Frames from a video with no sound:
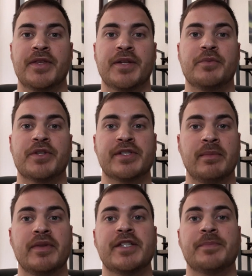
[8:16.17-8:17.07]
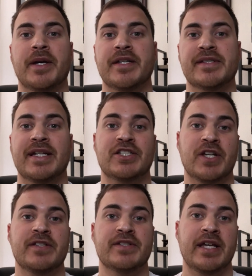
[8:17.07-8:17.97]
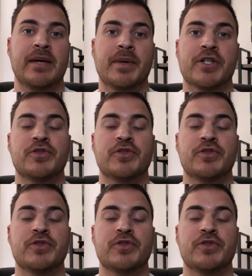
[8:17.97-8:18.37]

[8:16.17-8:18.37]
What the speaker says: then with some of these banks like Chase and Amex,